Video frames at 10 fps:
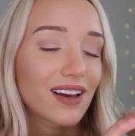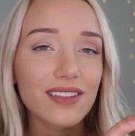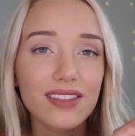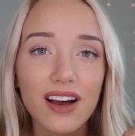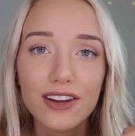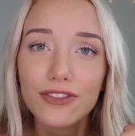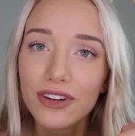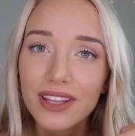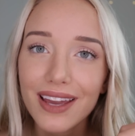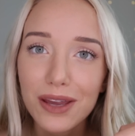A lot
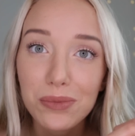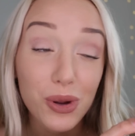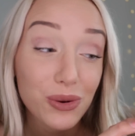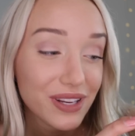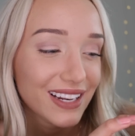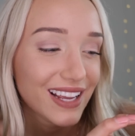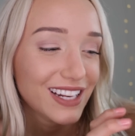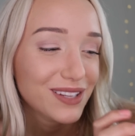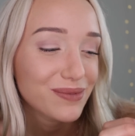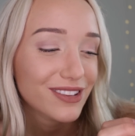of really high protein
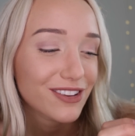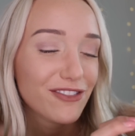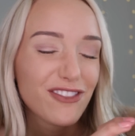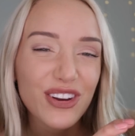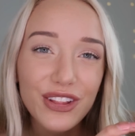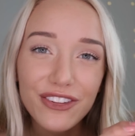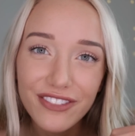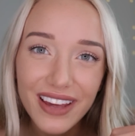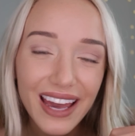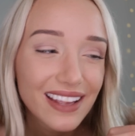items are full of
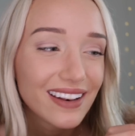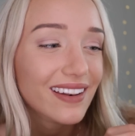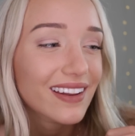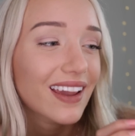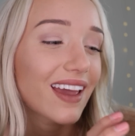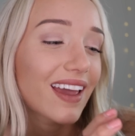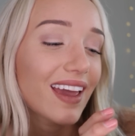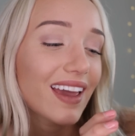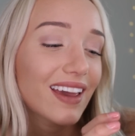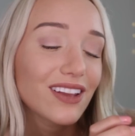fat,
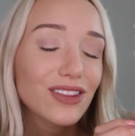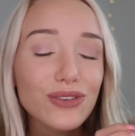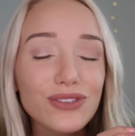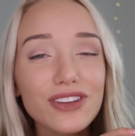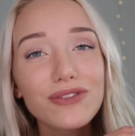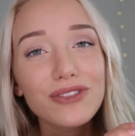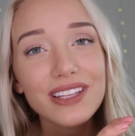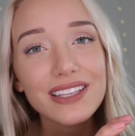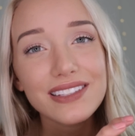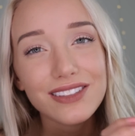and those can
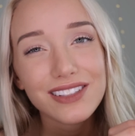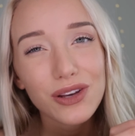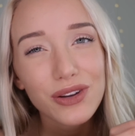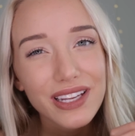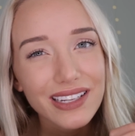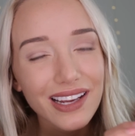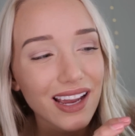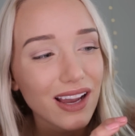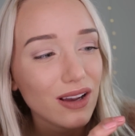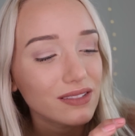really slow you
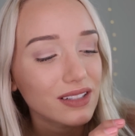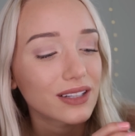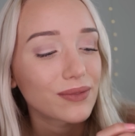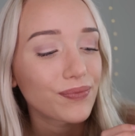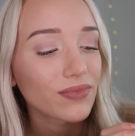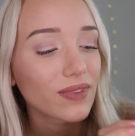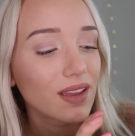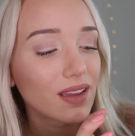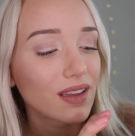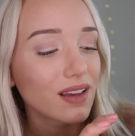down.
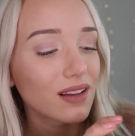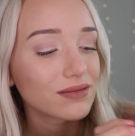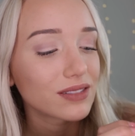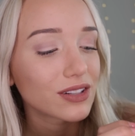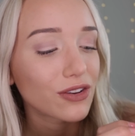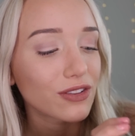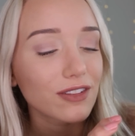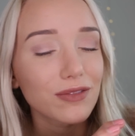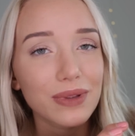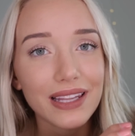You know,
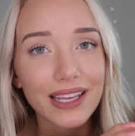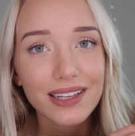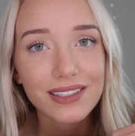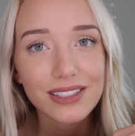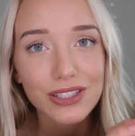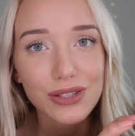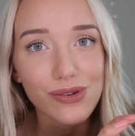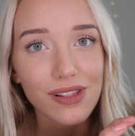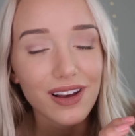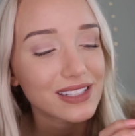they've been linked
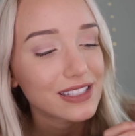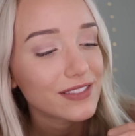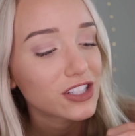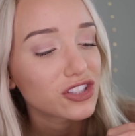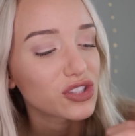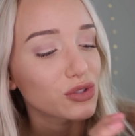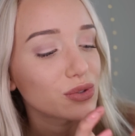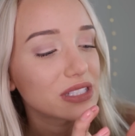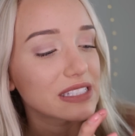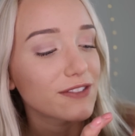to lots of
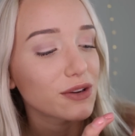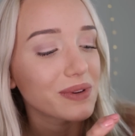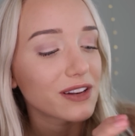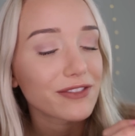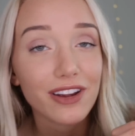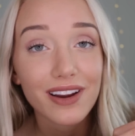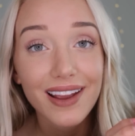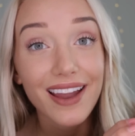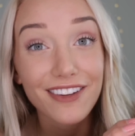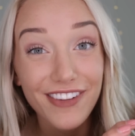issues if you eat a very
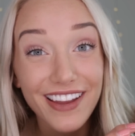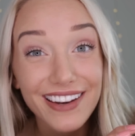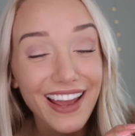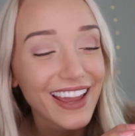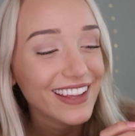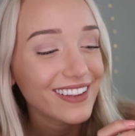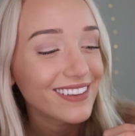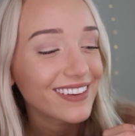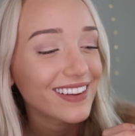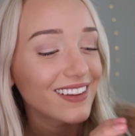high fat
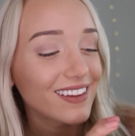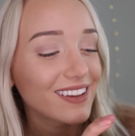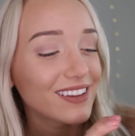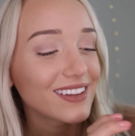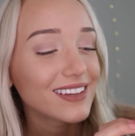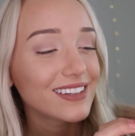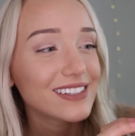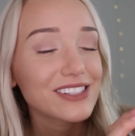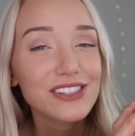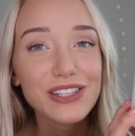diet.
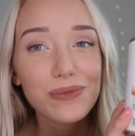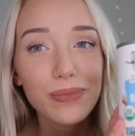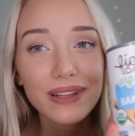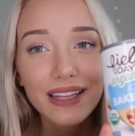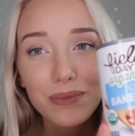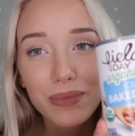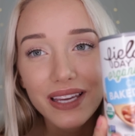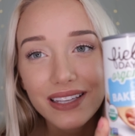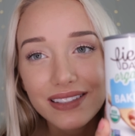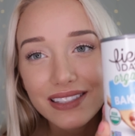So something like
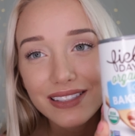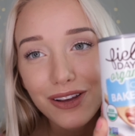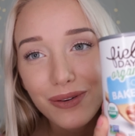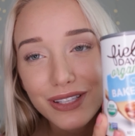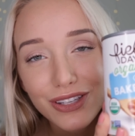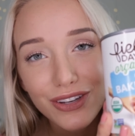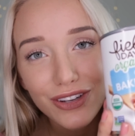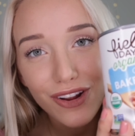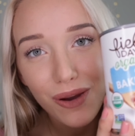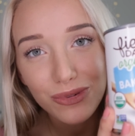beans is always a
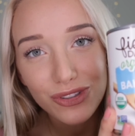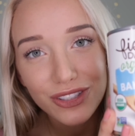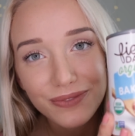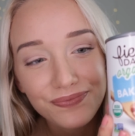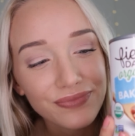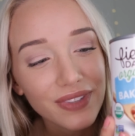good option.